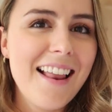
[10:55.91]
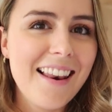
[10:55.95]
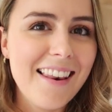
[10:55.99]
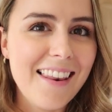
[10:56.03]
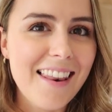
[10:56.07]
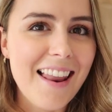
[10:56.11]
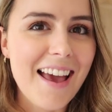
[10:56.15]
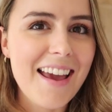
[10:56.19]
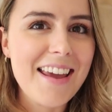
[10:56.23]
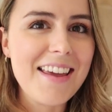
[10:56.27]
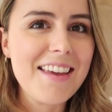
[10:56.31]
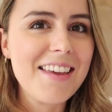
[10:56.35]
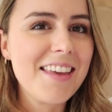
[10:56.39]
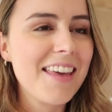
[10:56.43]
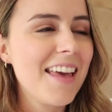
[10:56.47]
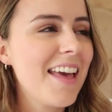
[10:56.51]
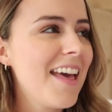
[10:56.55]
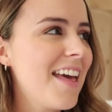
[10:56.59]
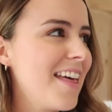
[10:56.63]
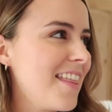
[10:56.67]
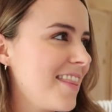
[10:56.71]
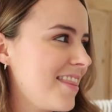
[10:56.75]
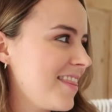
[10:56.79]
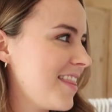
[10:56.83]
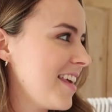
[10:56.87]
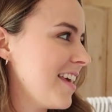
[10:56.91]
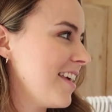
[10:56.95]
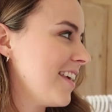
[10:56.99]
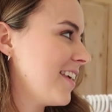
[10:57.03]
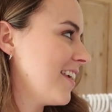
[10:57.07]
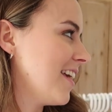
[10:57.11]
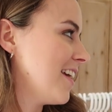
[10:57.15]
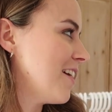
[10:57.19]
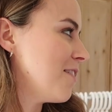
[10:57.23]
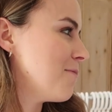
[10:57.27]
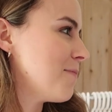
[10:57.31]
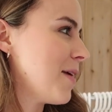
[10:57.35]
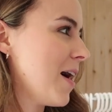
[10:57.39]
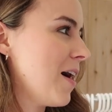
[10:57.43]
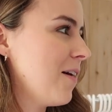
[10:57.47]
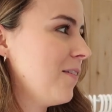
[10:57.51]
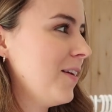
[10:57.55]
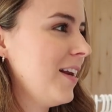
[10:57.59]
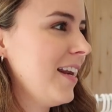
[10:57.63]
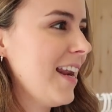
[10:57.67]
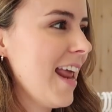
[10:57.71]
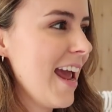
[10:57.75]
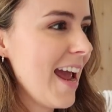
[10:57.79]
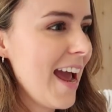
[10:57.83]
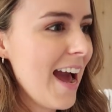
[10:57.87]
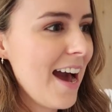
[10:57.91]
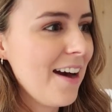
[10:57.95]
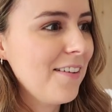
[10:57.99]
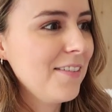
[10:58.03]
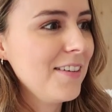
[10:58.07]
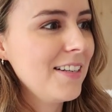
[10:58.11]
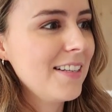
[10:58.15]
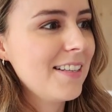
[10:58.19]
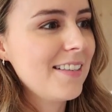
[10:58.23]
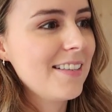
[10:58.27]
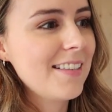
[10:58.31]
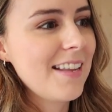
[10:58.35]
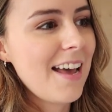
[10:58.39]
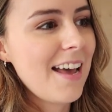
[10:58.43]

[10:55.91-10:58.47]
like thinking about layouts,